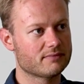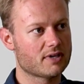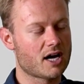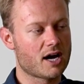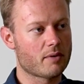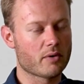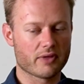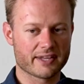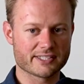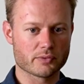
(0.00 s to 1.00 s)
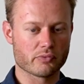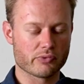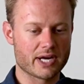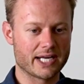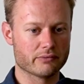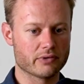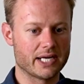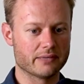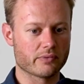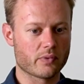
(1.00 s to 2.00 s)
I think it's a really,
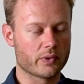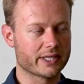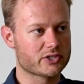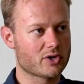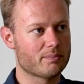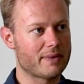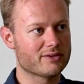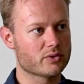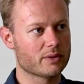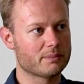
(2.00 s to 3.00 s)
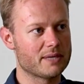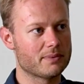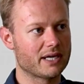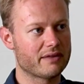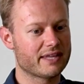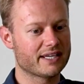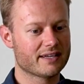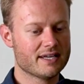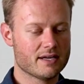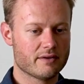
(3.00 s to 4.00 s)
really rewarding job mentoring people. And I think
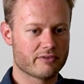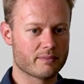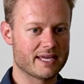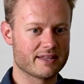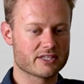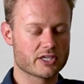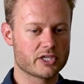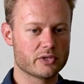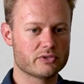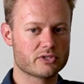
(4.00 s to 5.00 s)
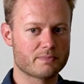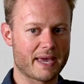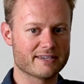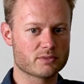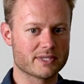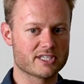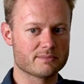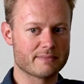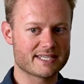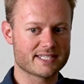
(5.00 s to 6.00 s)
for me, there's a huge space which is
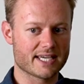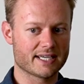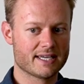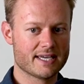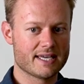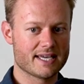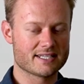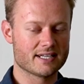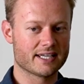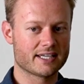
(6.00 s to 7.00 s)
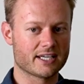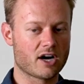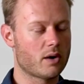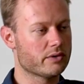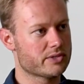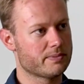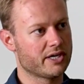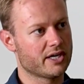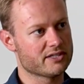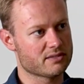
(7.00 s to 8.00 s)
missing, is linking up
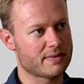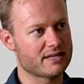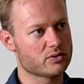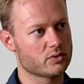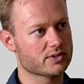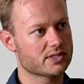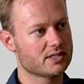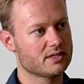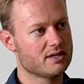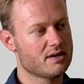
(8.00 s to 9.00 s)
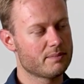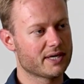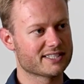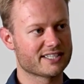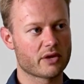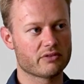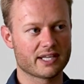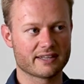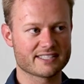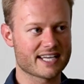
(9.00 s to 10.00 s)
entrepreneurs and mentors, because I don't
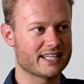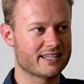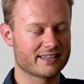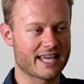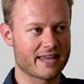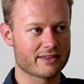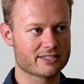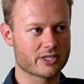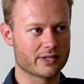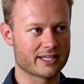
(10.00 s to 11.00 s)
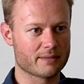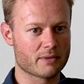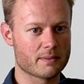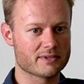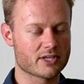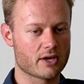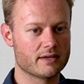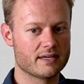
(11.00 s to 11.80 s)
think there's anything there that's doing that at the moment. So